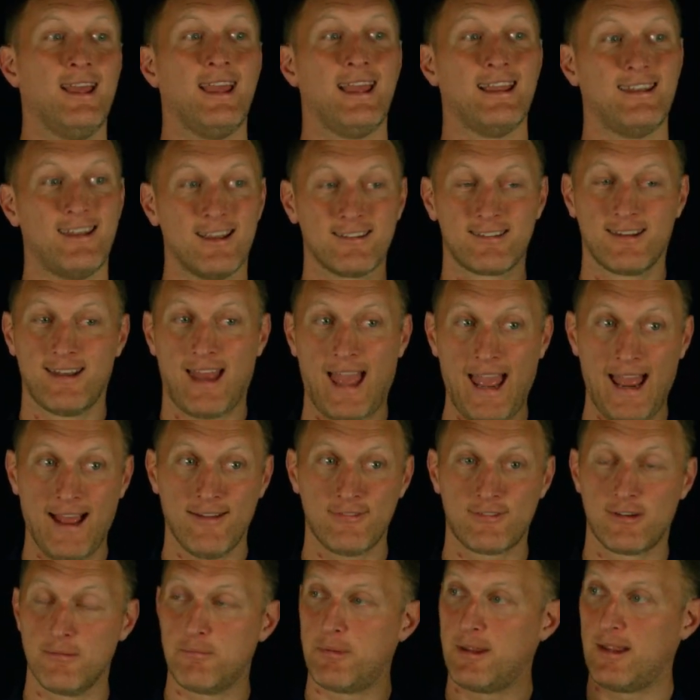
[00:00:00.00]
It doesn't
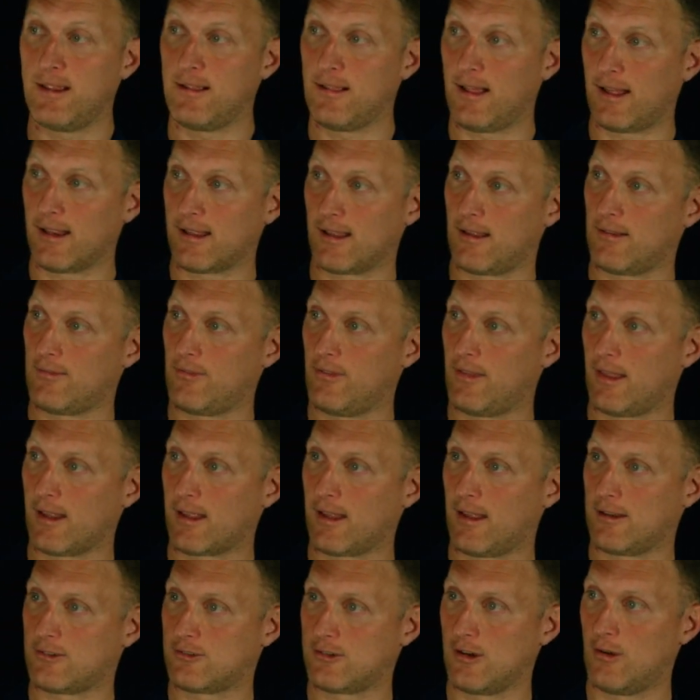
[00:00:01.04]
have to be like, a, like
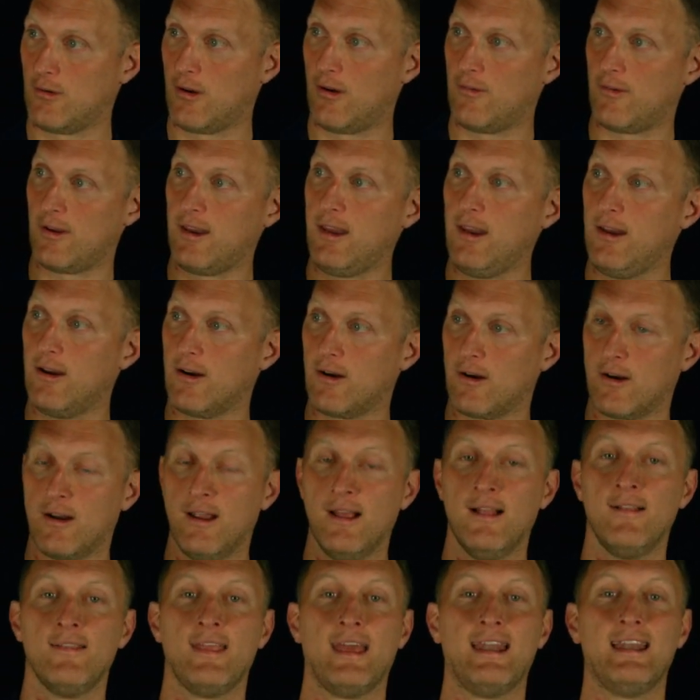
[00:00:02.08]
I showed over here,
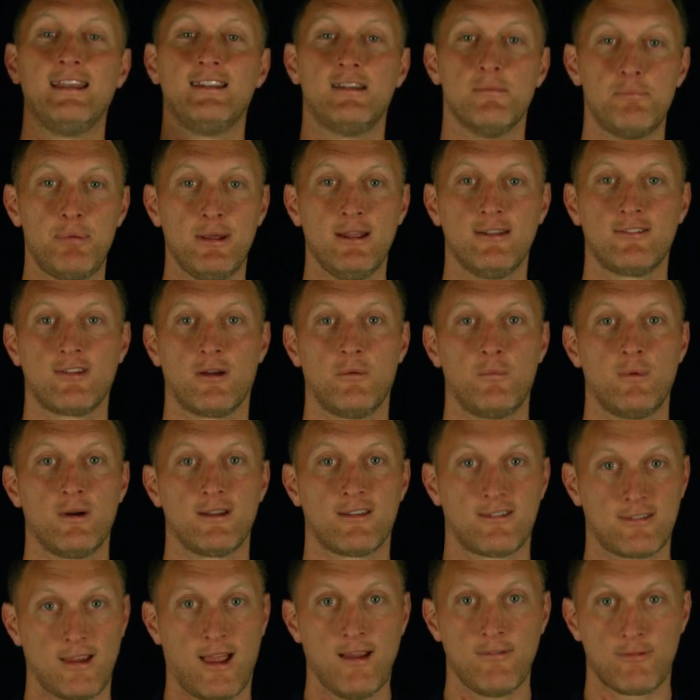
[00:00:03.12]
and it depends on what
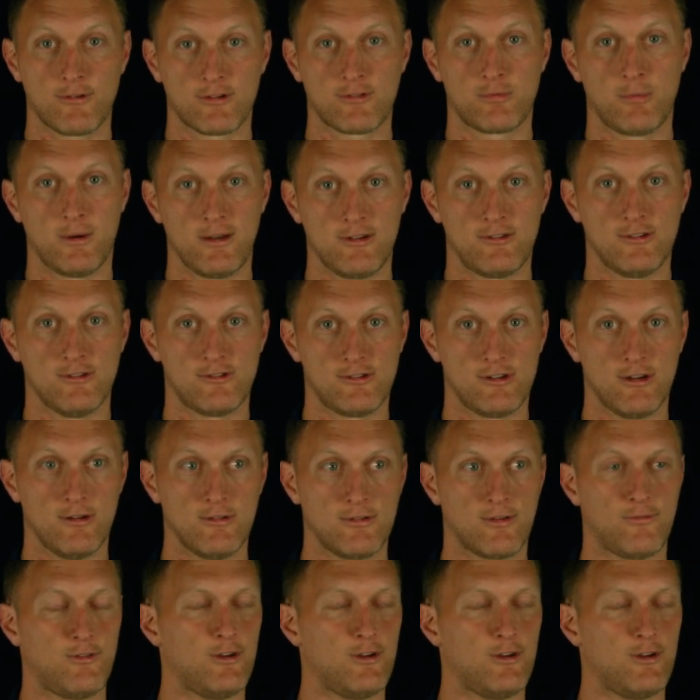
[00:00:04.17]
cipher suite you choose.